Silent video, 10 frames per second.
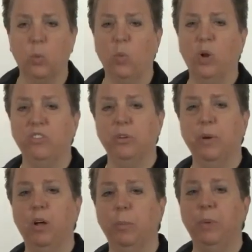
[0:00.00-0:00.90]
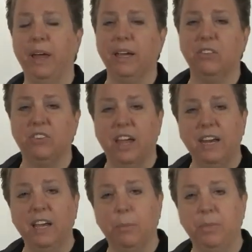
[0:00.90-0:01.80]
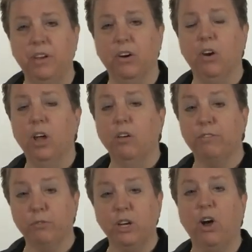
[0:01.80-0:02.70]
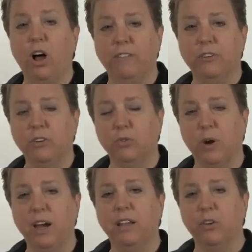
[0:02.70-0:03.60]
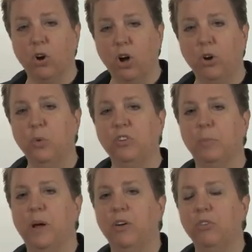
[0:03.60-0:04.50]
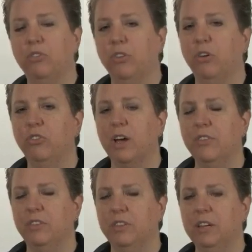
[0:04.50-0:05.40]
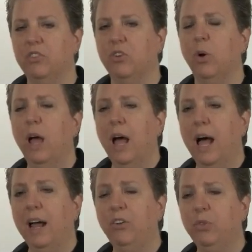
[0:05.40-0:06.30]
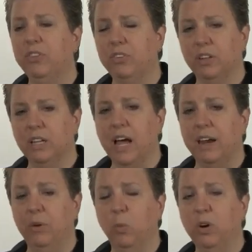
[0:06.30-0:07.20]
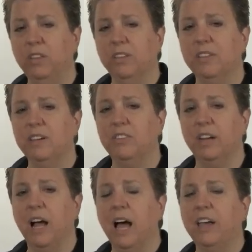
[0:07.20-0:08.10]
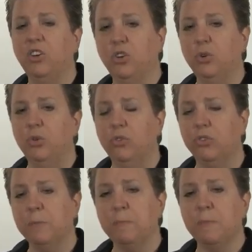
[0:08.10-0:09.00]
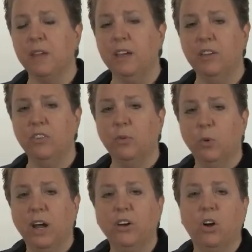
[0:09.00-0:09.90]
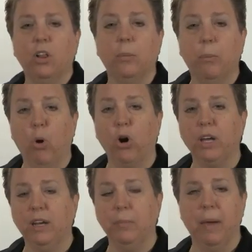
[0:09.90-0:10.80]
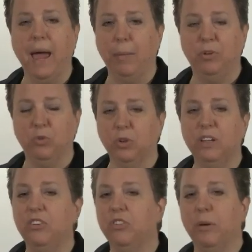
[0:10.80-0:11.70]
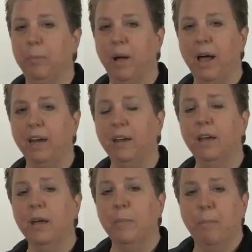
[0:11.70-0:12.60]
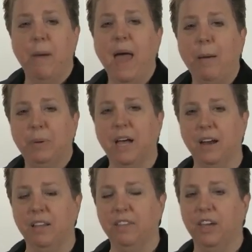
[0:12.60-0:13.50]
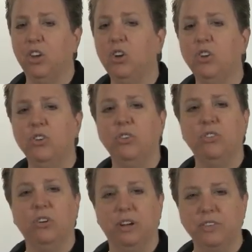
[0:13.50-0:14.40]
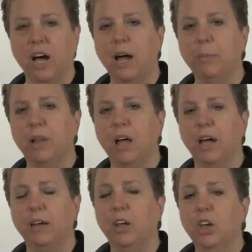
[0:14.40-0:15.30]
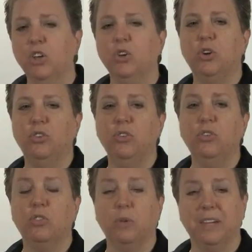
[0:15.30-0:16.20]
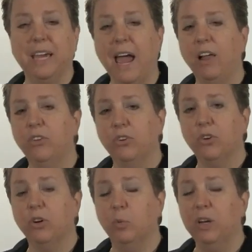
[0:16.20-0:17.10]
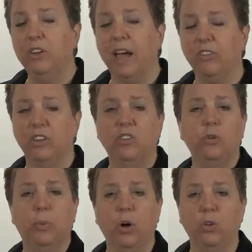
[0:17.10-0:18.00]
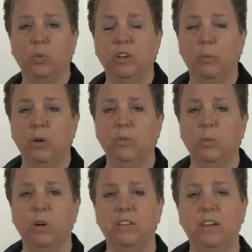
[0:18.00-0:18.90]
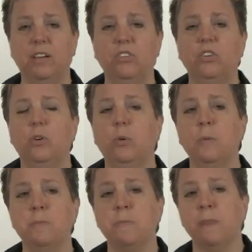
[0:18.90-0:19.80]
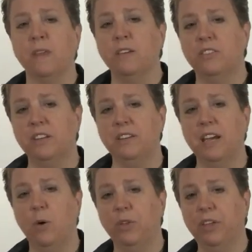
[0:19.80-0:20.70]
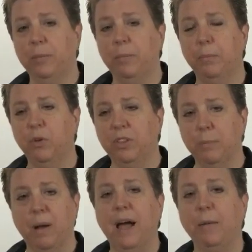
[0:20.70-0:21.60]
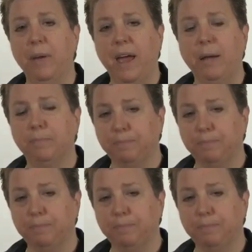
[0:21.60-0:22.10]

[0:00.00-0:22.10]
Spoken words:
want some help like setting up their free offers, right, and their autoresponders and those kinds of things. So I do this a lot, and one of the things that I use is what I call a marketing map. It's really just a mind map kind of thing. You could do this on a timeline, you could do this with a calendar, and we actually do both. We tend to sit down with a mind map